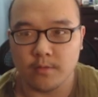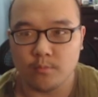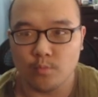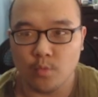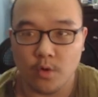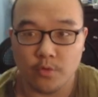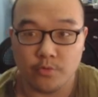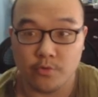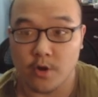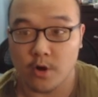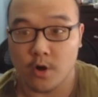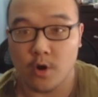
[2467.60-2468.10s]

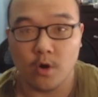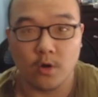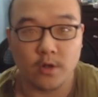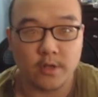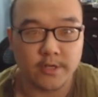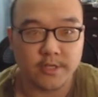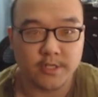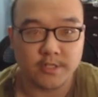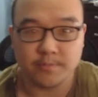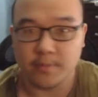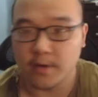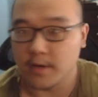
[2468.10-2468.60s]
what their goal
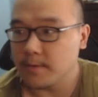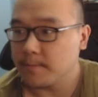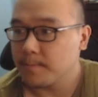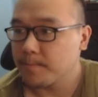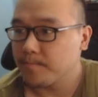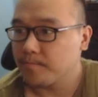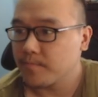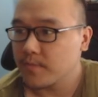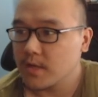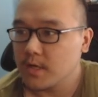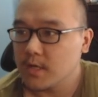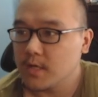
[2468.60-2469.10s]
is, but
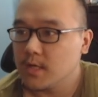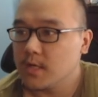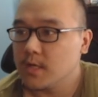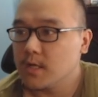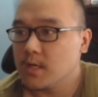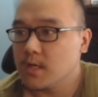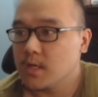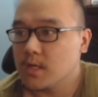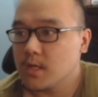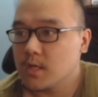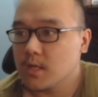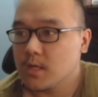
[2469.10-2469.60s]

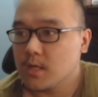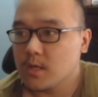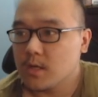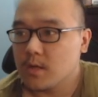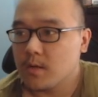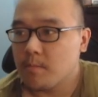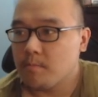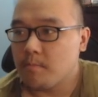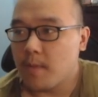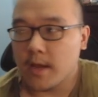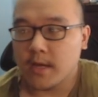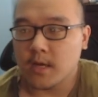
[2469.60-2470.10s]

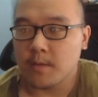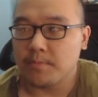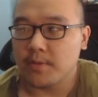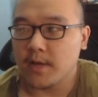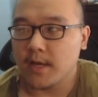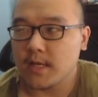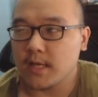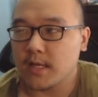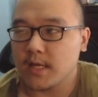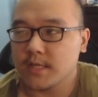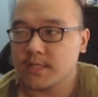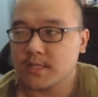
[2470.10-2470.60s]
my
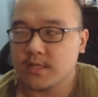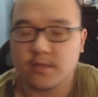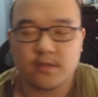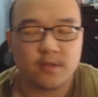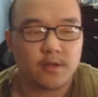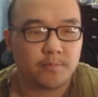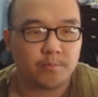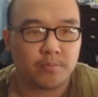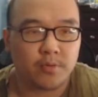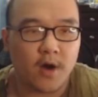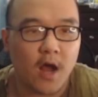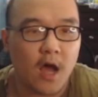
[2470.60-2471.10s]
complaint isn't
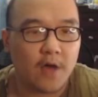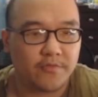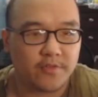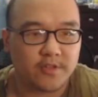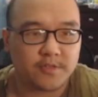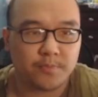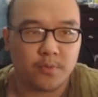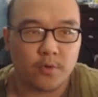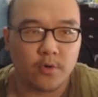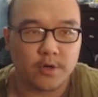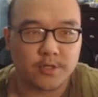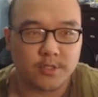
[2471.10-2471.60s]
the profits
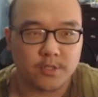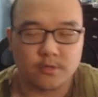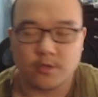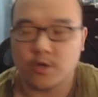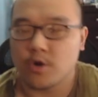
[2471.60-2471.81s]
portion.